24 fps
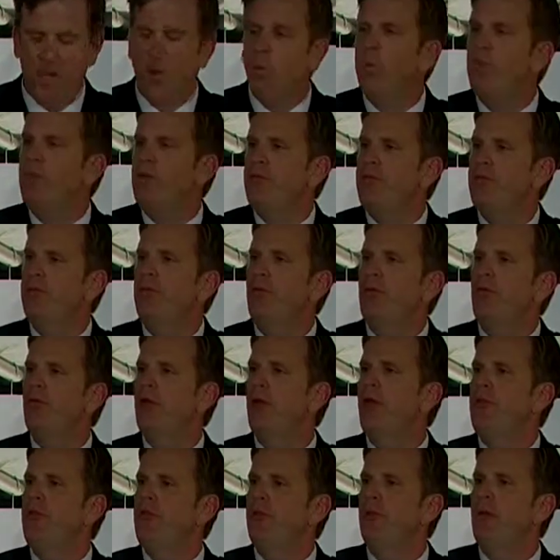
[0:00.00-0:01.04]
We see the
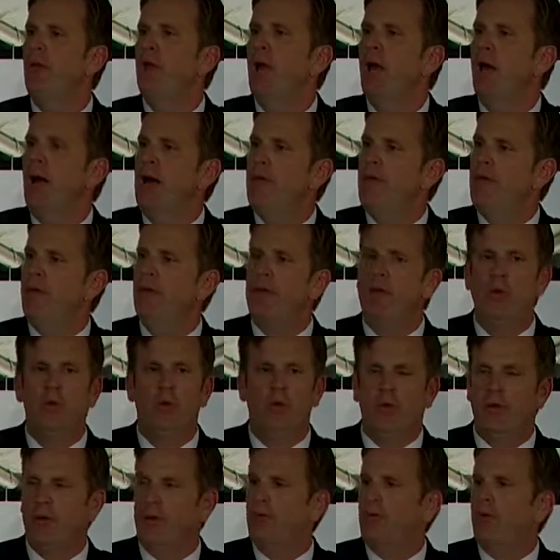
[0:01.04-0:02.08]
creation of a new
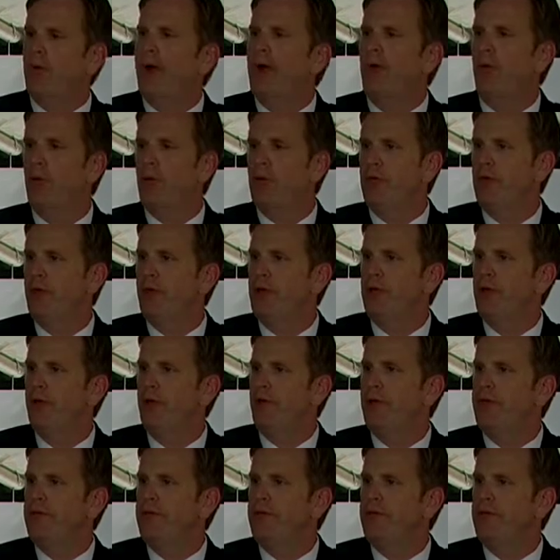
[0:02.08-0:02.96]
clinical trial organization,